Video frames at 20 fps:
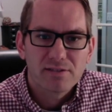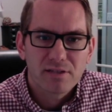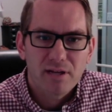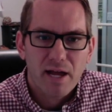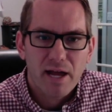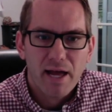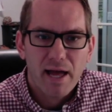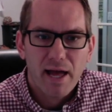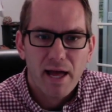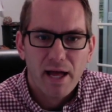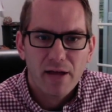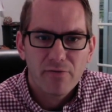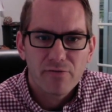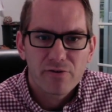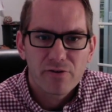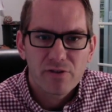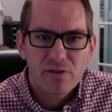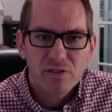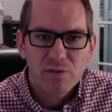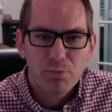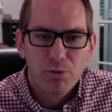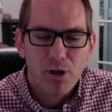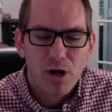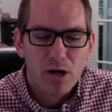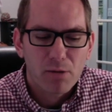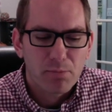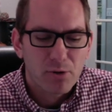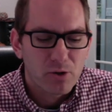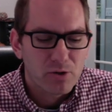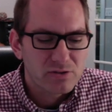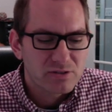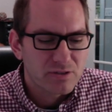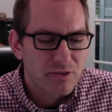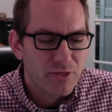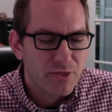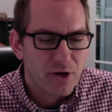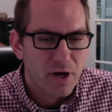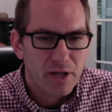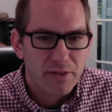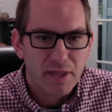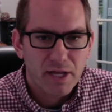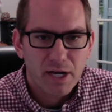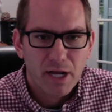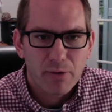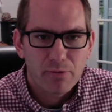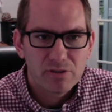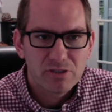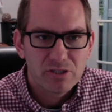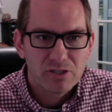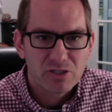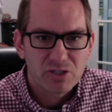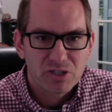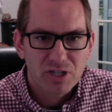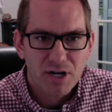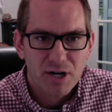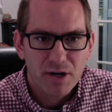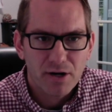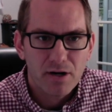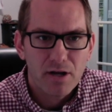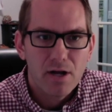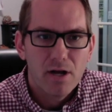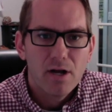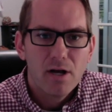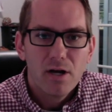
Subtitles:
that I had for this blog post, and thought that I would just share